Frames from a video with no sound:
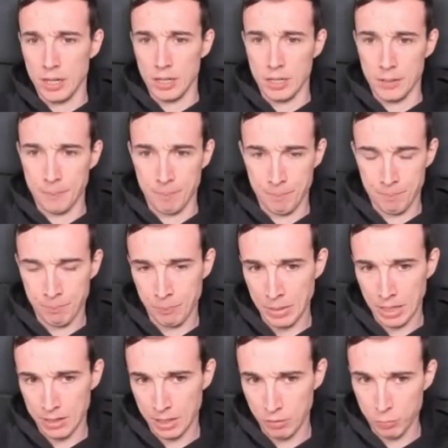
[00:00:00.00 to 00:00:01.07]
um,
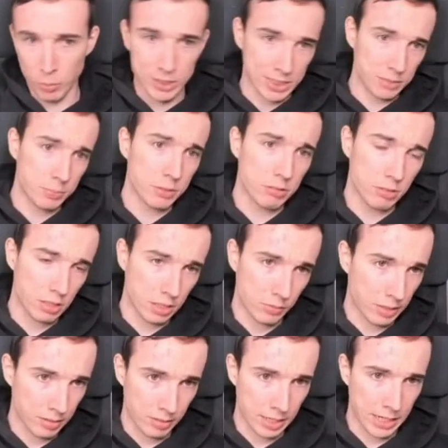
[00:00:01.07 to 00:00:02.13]
is possible, and
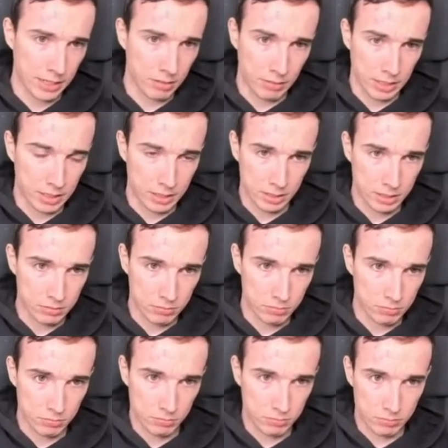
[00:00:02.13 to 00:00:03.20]
once again, like
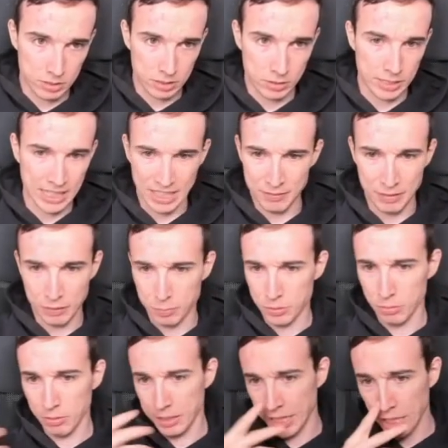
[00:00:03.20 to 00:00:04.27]
the sacrifice
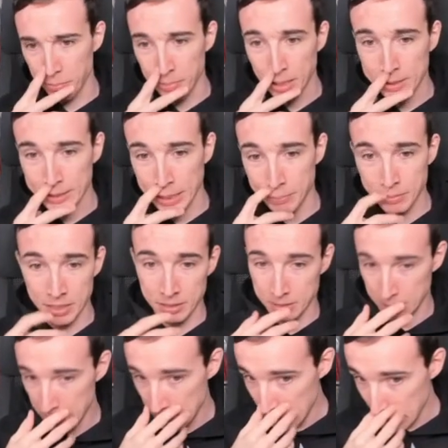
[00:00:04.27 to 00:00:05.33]
probably can't be accepted
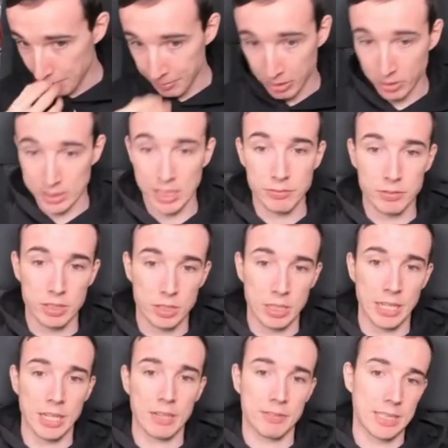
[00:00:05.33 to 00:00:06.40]
because after
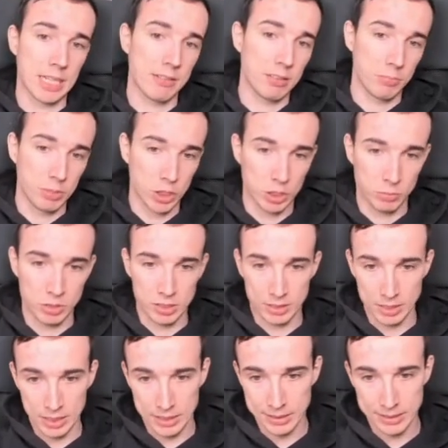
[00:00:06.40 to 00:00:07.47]
king f7, bishop
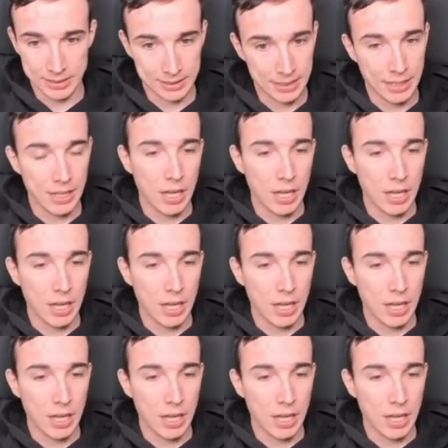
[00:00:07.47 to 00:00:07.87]
g6,